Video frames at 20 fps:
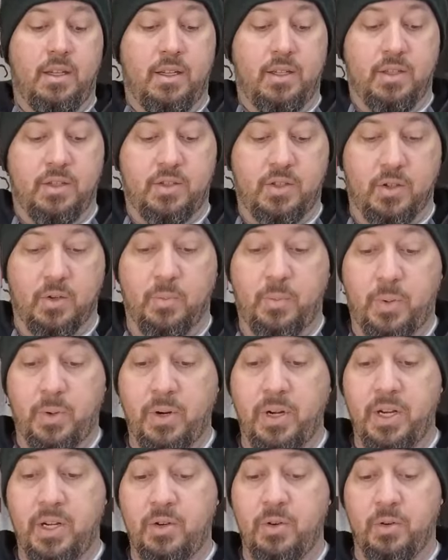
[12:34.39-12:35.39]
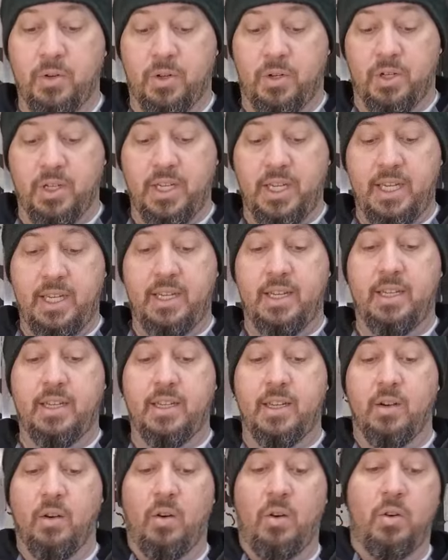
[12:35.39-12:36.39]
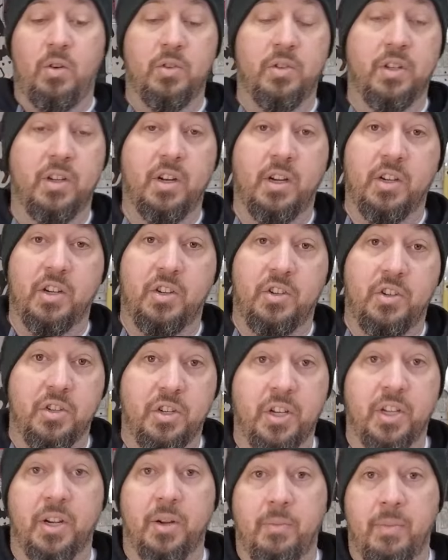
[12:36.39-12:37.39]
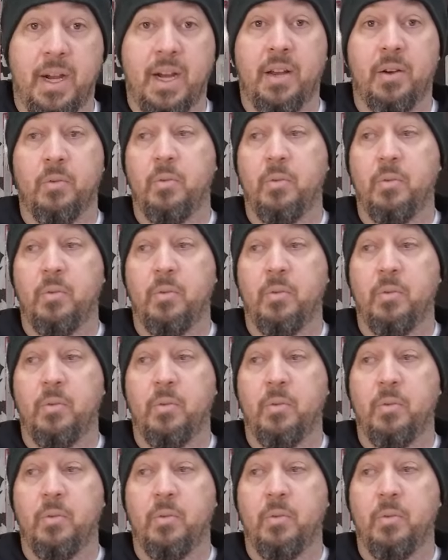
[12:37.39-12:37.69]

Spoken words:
So pretty cool. It can hold a good amount of